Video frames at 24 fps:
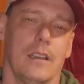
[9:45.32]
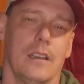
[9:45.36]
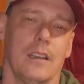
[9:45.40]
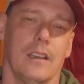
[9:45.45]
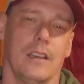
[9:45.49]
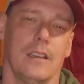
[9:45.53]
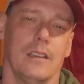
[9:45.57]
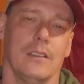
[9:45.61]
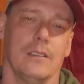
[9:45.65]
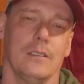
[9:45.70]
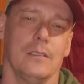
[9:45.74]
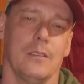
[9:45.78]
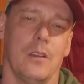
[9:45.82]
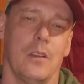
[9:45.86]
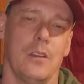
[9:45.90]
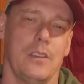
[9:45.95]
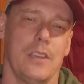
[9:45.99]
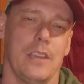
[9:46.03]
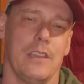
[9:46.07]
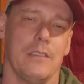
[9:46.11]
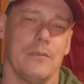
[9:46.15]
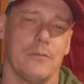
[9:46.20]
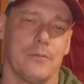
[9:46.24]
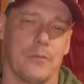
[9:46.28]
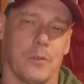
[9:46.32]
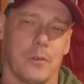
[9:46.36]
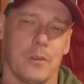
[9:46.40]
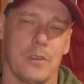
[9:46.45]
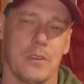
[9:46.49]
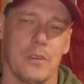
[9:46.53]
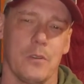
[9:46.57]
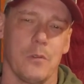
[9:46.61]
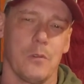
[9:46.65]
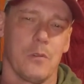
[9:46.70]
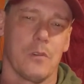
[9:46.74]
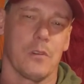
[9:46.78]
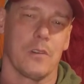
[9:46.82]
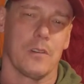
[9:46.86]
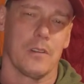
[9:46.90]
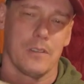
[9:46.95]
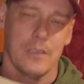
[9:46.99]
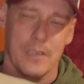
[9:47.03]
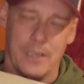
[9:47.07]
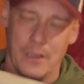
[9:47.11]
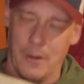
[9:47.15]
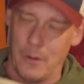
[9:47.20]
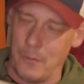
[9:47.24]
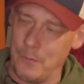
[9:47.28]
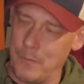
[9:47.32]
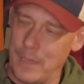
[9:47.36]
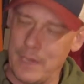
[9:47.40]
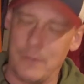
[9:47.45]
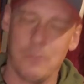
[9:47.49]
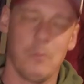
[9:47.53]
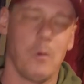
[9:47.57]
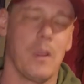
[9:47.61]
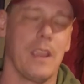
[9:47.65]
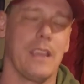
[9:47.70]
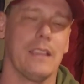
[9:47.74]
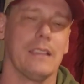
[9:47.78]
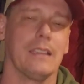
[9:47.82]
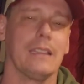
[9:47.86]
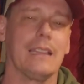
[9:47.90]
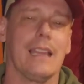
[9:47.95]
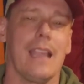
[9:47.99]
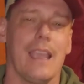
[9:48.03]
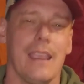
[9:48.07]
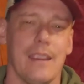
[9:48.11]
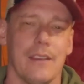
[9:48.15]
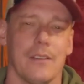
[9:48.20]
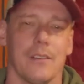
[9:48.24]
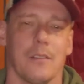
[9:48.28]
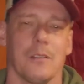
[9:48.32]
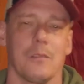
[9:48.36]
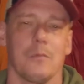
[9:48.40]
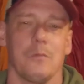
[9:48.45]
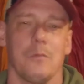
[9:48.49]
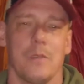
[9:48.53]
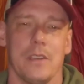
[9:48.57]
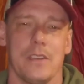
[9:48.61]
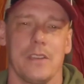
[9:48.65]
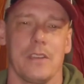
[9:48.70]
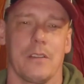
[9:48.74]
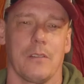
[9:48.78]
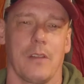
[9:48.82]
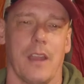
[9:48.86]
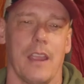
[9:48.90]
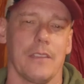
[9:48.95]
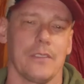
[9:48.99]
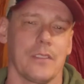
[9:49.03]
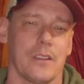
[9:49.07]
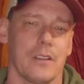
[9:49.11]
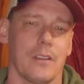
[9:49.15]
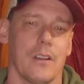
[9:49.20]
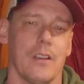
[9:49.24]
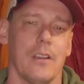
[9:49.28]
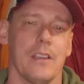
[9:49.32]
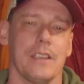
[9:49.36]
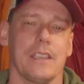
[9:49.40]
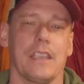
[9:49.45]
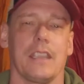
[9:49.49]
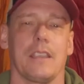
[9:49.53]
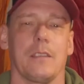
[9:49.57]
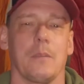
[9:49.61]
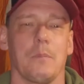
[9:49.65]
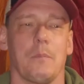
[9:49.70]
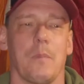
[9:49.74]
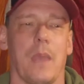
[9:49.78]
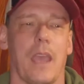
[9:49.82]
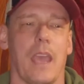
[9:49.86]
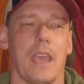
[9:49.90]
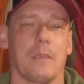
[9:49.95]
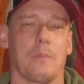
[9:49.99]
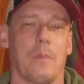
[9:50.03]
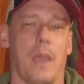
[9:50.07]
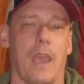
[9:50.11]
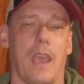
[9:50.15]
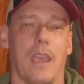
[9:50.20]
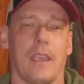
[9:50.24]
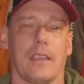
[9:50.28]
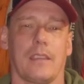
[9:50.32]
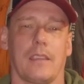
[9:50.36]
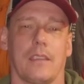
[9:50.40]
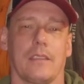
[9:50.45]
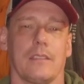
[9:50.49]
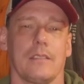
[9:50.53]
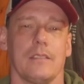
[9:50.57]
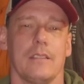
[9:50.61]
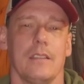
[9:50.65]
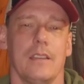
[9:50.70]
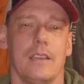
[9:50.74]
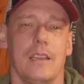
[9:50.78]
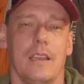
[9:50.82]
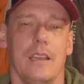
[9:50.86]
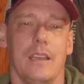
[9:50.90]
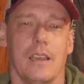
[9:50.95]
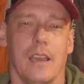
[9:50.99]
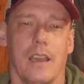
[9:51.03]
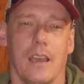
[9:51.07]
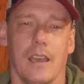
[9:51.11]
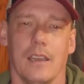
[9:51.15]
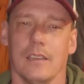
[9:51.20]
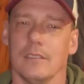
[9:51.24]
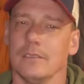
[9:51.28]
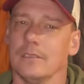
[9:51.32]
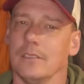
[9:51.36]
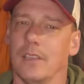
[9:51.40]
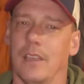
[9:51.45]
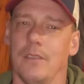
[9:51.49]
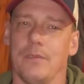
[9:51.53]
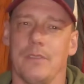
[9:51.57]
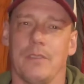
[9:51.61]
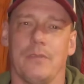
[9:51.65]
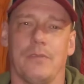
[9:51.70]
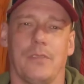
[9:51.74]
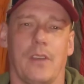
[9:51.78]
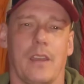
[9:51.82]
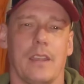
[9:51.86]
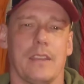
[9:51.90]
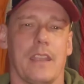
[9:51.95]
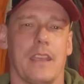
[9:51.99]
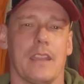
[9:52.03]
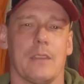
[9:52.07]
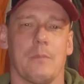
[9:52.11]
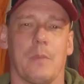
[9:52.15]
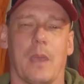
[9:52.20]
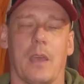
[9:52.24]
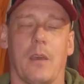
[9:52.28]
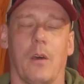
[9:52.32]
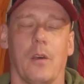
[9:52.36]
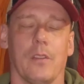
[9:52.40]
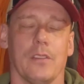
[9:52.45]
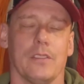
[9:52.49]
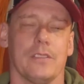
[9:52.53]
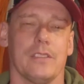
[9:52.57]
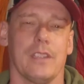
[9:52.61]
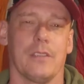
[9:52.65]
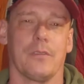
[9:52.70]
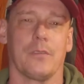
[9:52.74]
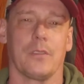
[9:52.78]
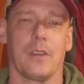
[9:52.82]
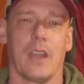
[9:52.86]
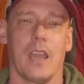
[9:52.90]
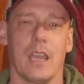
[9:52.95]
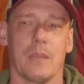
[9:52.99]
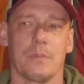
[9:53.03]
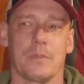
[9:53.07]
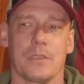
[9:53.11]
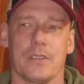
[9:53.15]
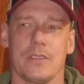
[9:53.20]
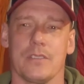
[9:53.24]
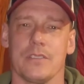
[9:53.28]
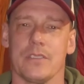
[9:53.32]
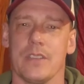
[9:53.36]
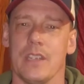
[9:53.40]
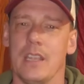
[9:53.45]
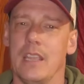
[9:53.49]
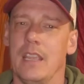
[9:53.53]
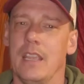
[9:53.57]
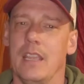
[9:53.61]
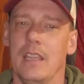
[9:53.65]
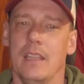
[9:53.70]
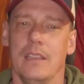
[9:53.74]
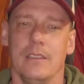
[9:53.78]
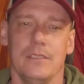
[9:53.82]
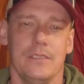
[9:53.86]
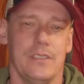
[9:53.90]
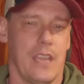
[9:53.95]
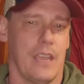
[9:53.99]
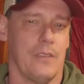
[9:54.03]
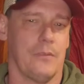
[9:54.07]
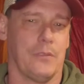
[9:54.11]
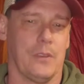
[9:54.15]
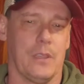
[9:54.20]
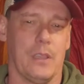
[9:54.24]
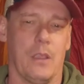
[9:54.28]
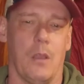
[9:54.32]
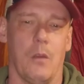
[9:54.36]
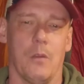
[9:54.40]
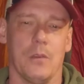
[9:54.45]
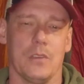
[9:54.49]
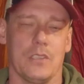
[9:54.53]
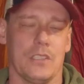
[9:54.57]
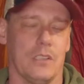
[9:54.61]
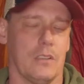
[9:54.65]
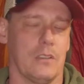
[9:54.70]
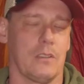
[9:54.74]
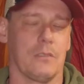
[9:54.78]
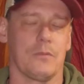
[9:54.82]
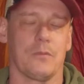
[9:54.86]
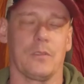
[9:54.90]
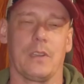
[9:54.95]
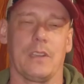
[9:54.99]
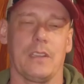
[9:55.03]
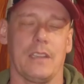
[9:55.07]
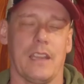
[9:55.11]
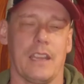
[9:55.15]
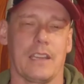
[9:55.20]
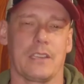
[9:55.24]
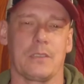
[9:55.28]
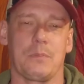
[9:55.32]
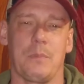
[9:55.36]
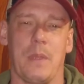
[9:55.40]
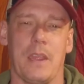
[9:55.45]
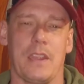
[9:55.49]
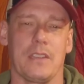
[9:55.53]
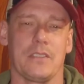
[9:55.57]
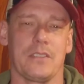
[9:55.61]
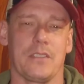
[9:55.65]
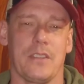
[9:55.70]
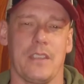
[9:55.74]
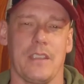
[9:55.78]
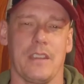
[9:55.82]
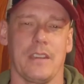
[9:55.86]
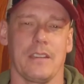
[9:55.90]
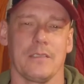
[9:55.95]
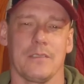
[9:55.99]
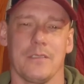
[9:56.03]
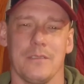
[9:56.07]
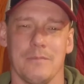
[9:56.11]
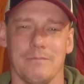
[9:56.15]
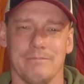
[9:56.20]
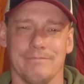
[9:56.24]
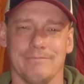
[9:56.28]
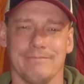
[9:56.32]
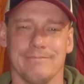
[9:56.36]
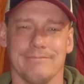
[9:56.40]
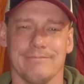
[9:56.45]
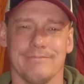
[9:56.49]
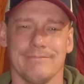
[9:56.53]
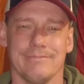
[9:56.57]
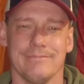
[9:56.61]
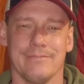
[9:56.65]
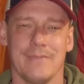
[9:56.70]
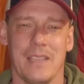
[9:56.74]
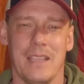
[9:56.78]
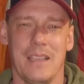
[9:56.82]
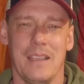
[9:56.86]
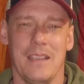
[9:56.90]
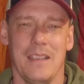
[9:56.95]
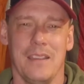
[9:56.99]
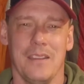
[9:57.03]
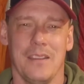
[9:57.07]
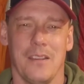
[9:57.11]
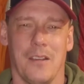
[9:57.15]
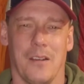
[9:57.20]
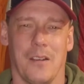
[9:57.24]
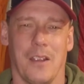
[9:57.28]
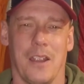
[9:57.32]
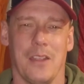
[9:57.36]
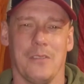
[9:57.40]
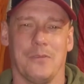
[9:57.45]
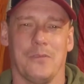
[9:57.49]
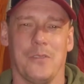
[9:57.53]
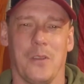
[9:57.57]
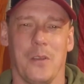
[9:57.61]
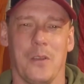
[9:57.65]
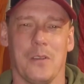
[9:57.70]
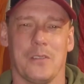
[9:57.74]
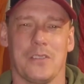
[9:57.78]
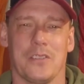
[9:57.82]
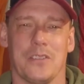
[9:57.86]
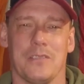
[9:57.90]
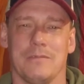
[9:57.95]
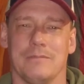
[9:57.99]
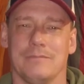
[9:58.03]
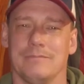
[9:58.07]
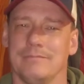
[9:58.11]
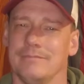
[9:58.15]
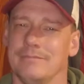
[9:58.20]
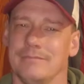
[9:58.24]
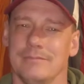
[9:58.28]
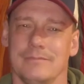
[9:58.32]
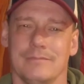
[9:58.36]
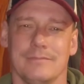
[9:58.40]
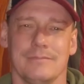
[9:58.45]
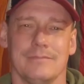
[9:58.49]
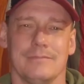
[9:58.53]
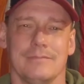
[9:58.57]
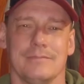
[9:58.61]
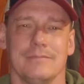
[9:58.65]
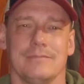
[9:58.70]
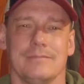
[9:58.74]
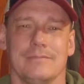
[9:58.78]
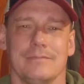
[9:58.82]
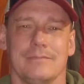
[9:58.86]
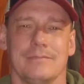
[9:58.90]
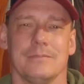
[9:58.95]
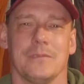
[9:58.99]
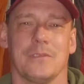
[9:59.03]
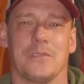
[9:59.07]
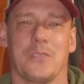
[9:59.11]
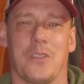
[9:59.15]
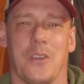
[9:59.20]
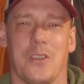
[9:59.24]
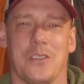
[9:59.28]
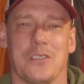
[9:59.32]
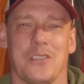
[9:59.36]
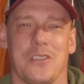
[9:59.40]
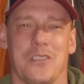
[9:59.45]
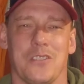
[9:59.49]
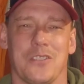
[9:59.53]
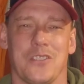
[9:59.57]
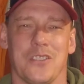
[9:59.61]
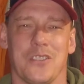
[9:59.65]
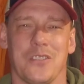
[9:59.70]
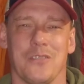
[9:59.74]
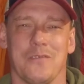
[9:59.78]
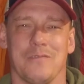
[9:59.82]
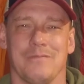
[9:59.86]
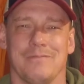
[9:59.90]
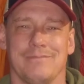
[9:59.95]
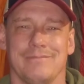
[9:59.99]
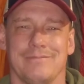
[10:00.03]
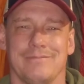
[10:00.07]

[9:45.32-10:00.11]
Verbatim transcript: uh, hoodie, for your, you know, midweight layer when you're out there hiking and backpacking? Uh, love to find out about all the different options. Definitely always looking for the next best thing. All right, folks. Talk to you soon.